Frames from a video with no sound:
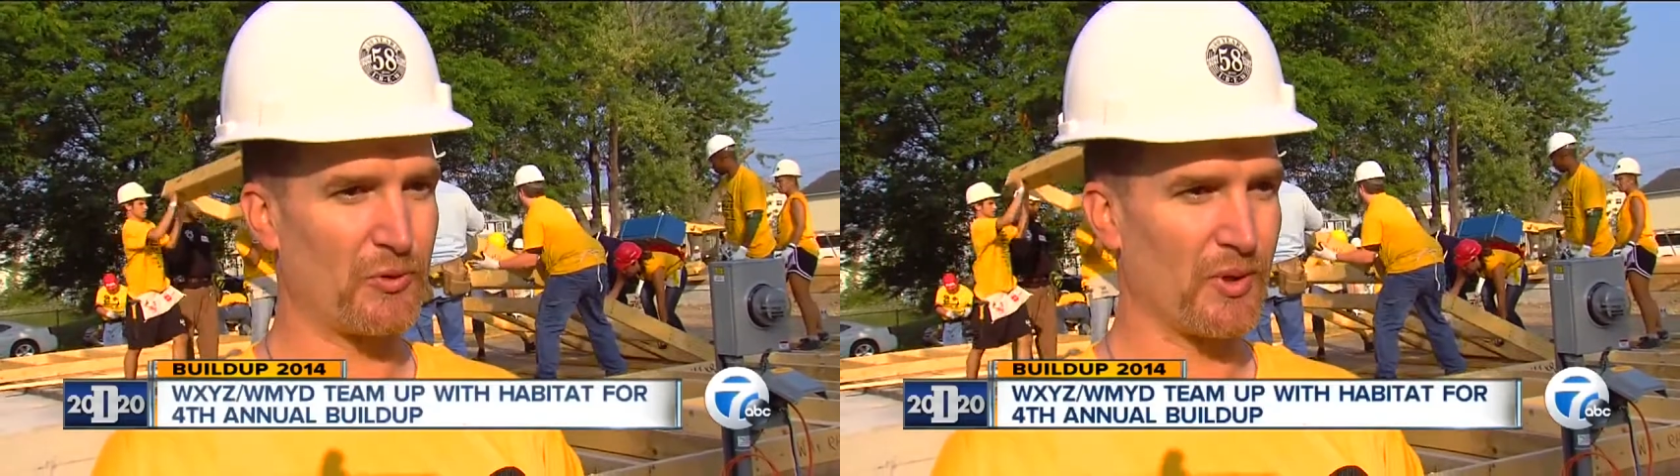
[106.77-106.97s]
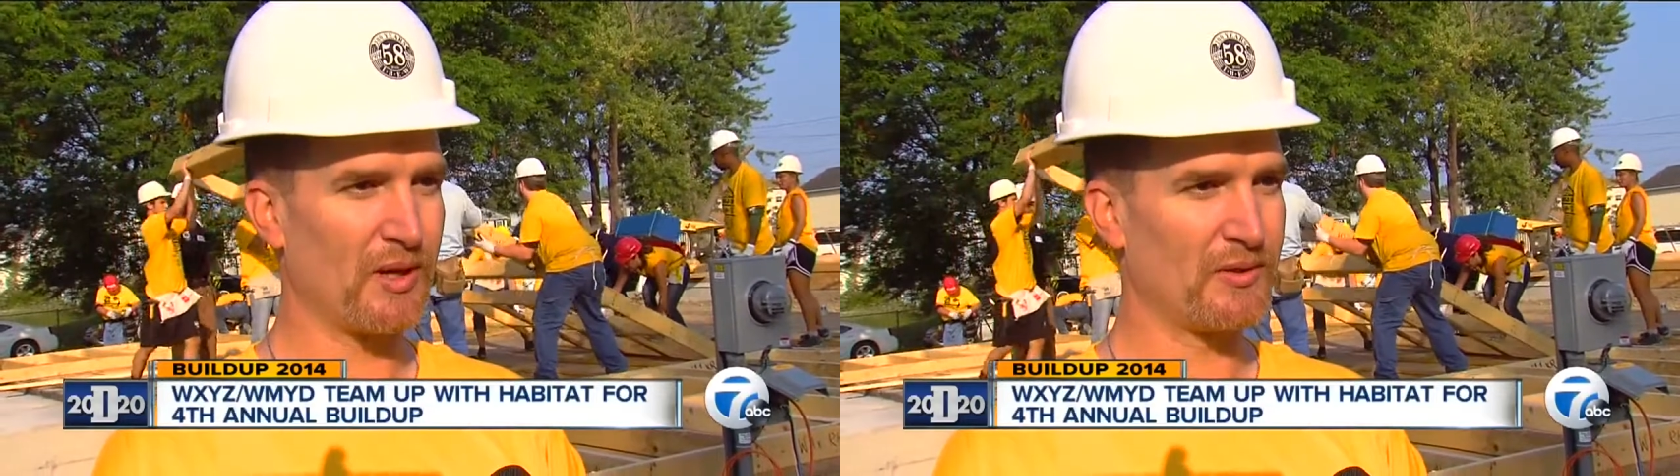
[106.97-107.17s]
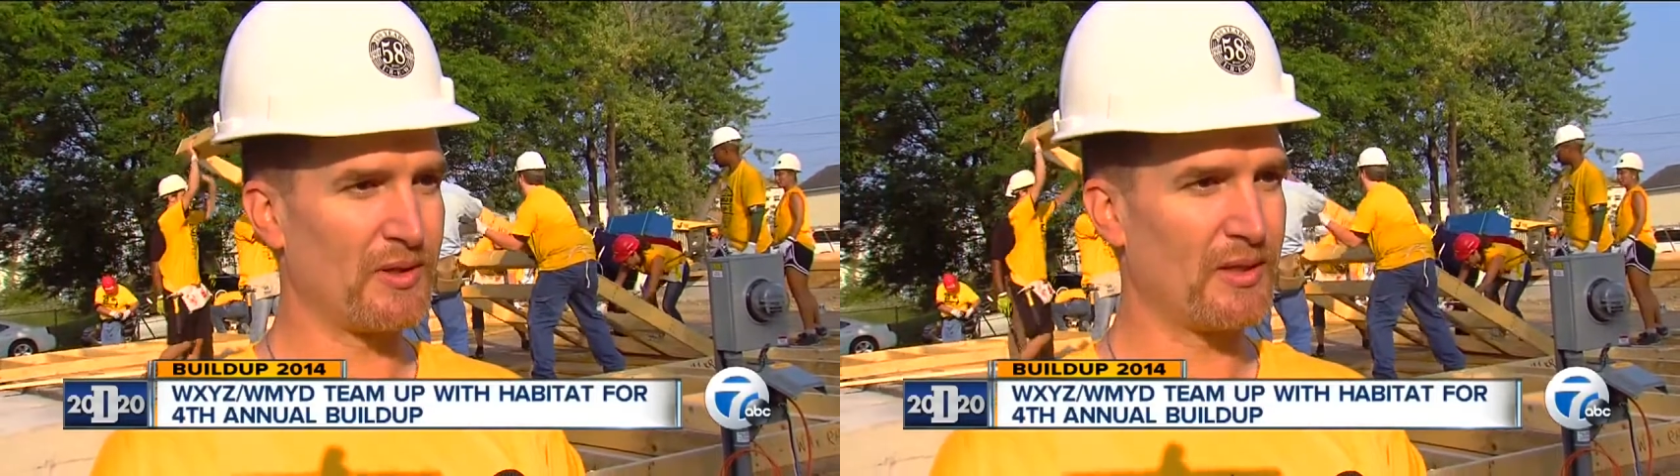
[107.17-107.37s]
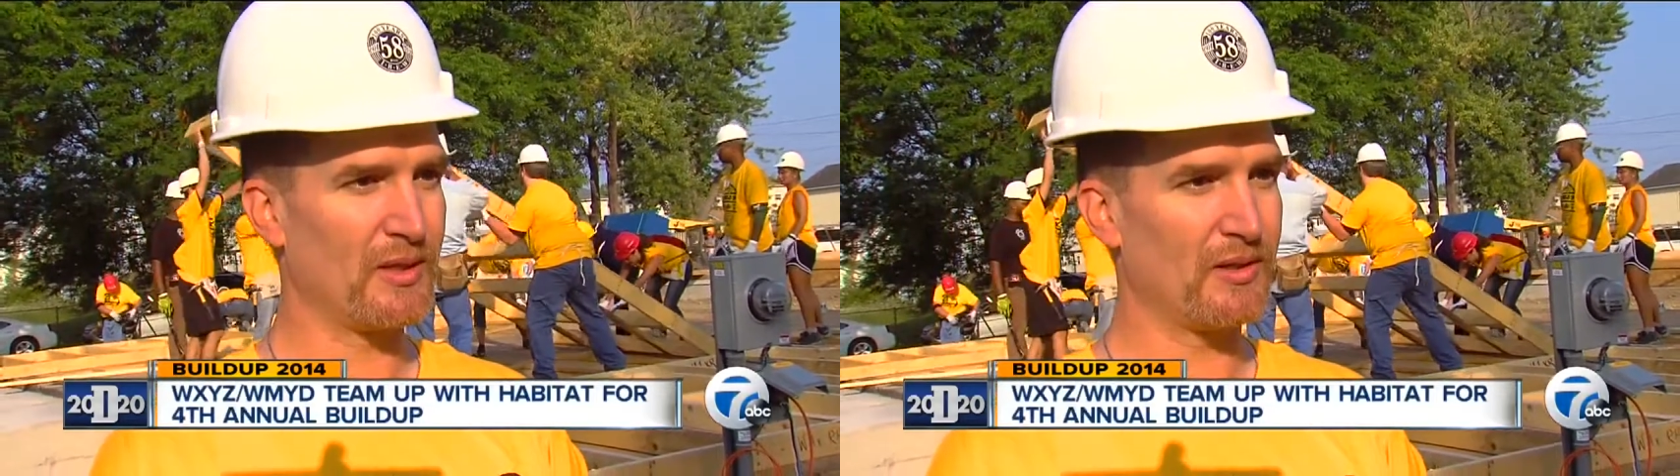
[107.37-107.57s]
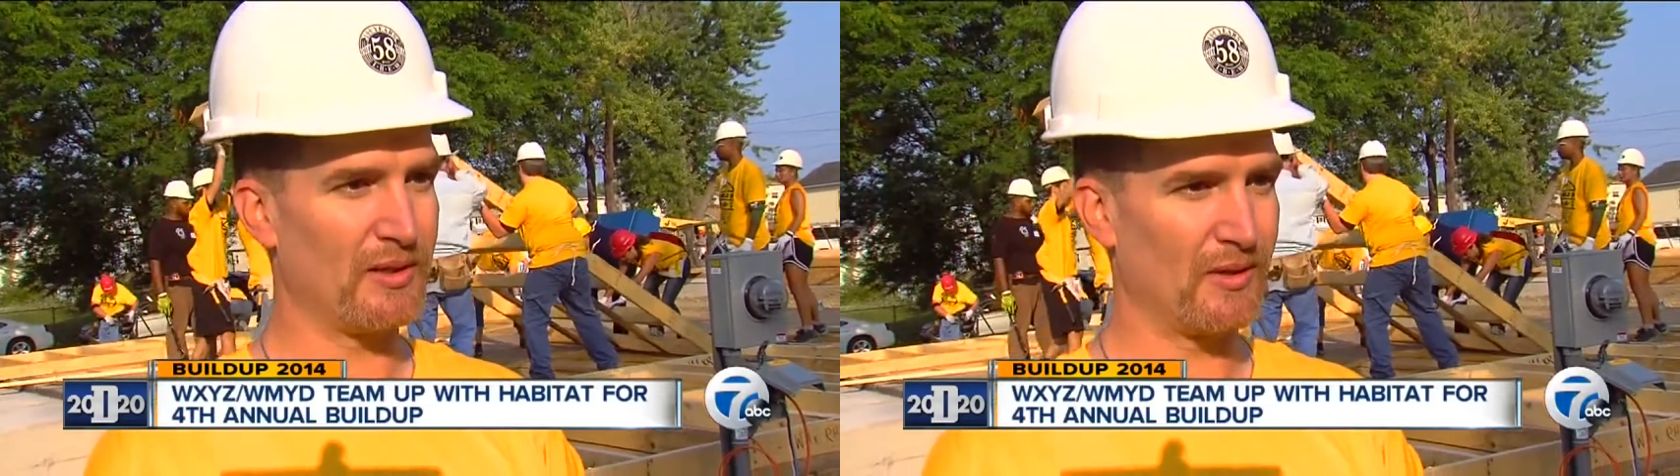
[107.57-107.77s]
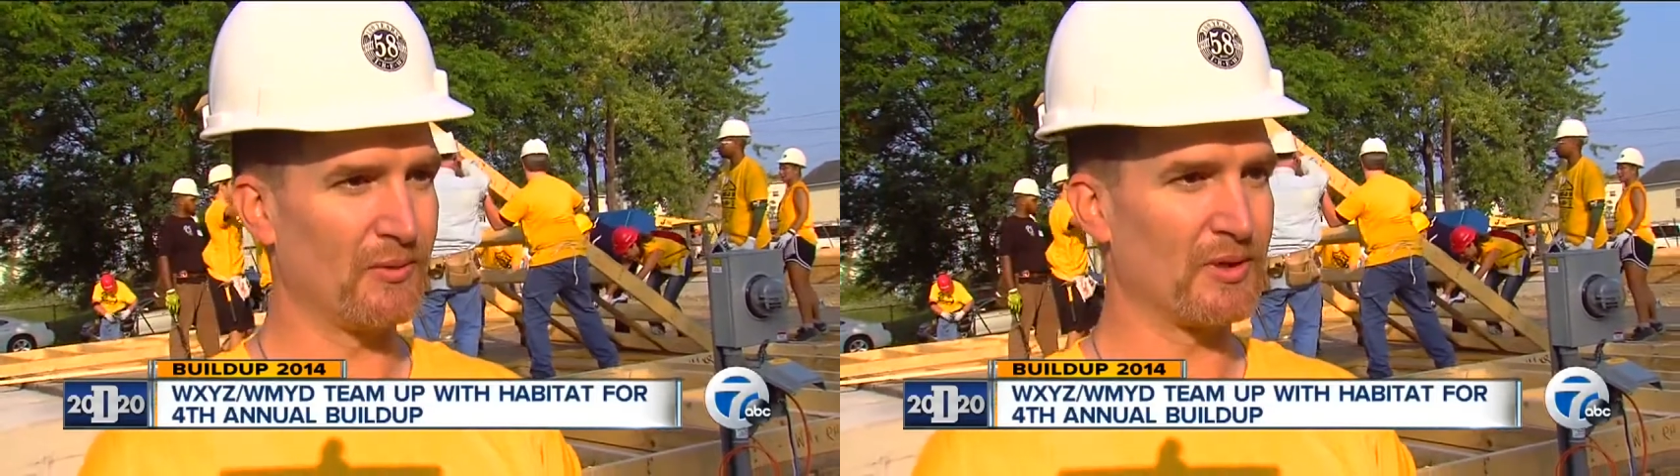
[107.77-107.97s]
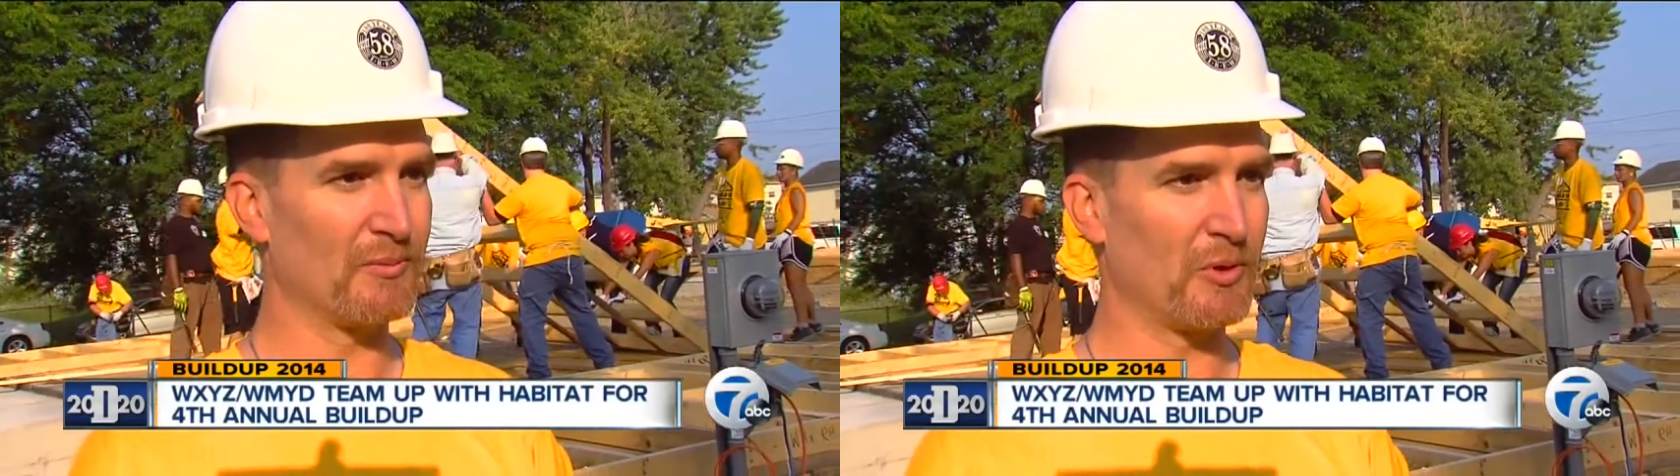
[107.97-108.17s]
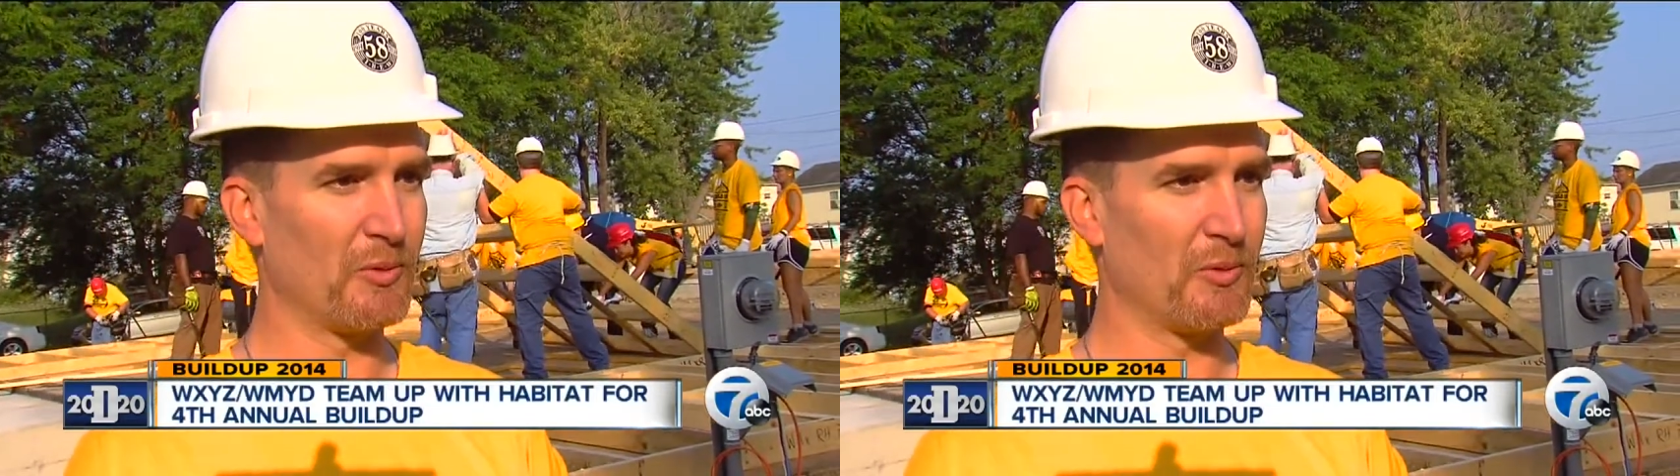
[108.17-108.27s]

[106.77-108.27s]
throughout the year, and then we're going to be